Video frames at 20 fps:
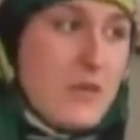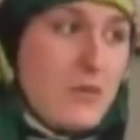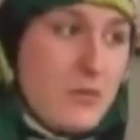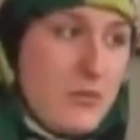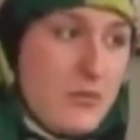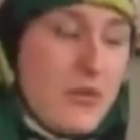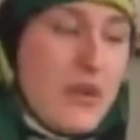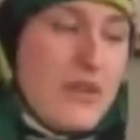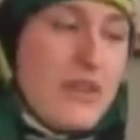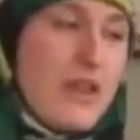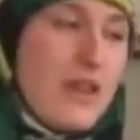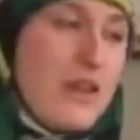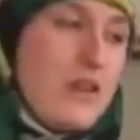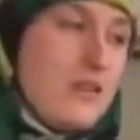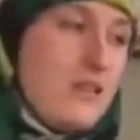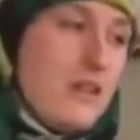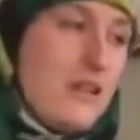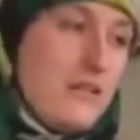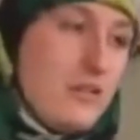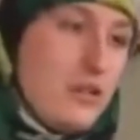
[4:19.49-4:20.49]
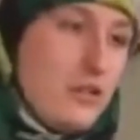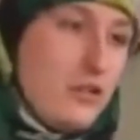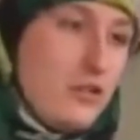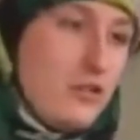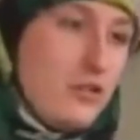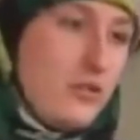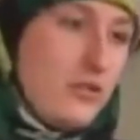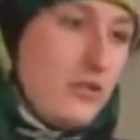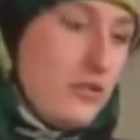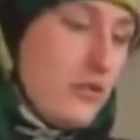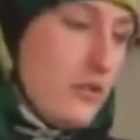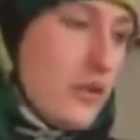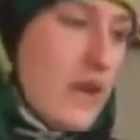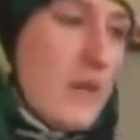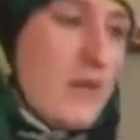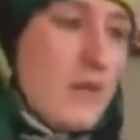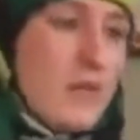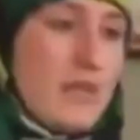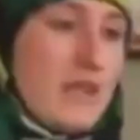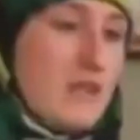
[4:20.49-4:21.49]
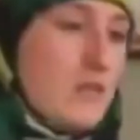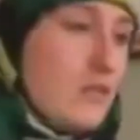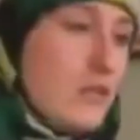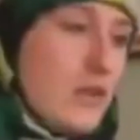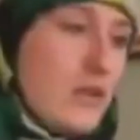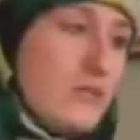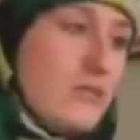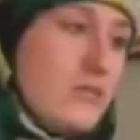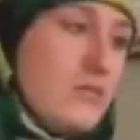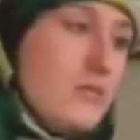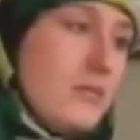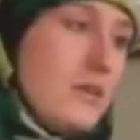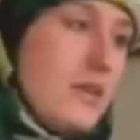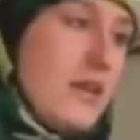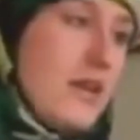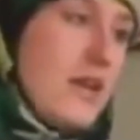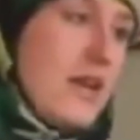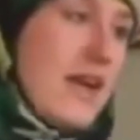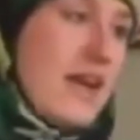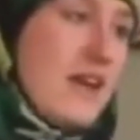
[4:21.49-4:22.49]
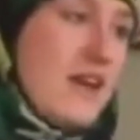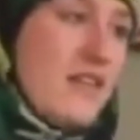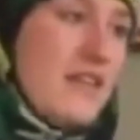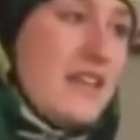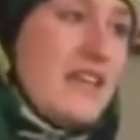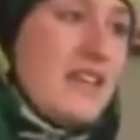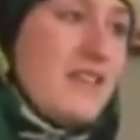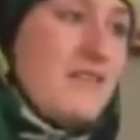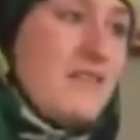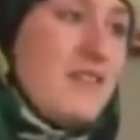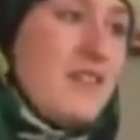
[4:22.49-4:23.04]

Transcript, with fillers: I would write that if you if you're not happy with that, don't come. Ooh. And I think mm-hmm.